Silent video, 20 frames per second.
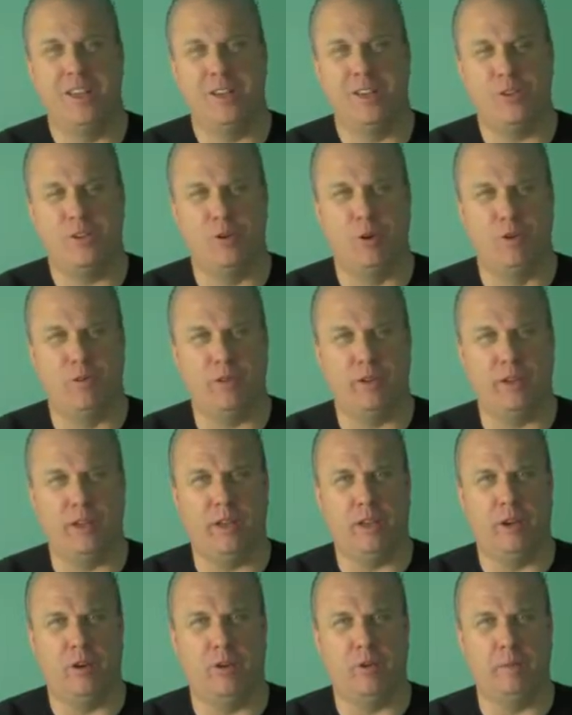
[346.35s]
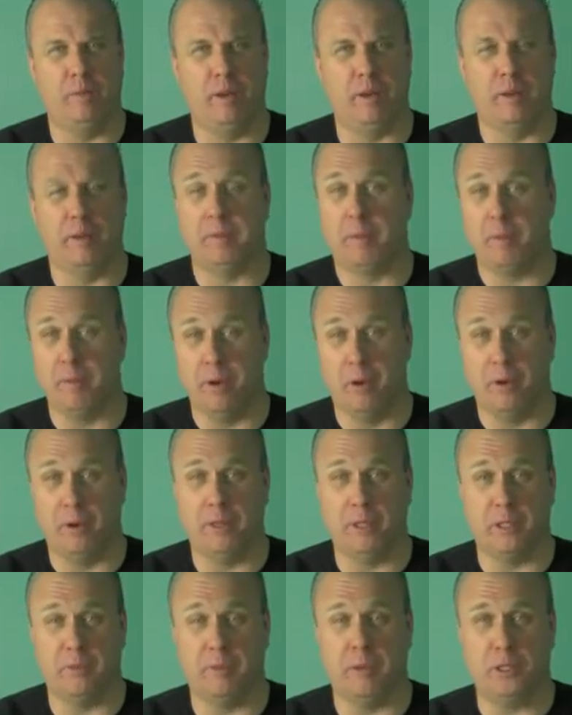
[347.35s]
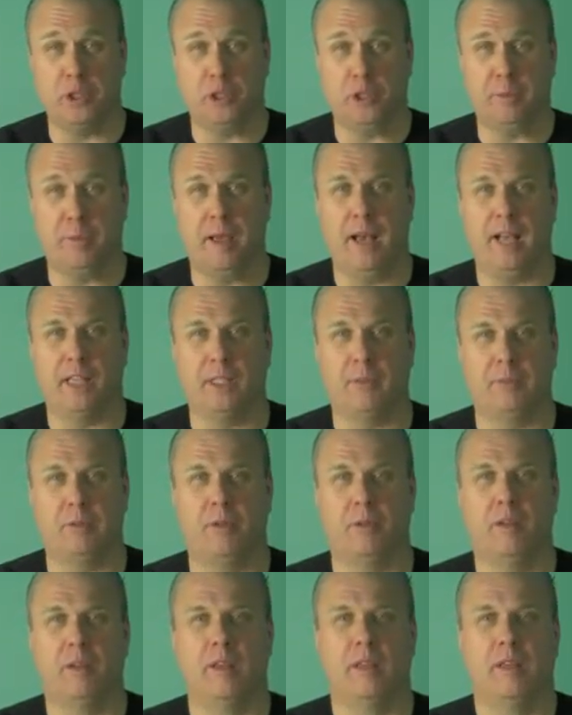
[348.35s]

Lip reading: your video and be able to promote it as much as possible.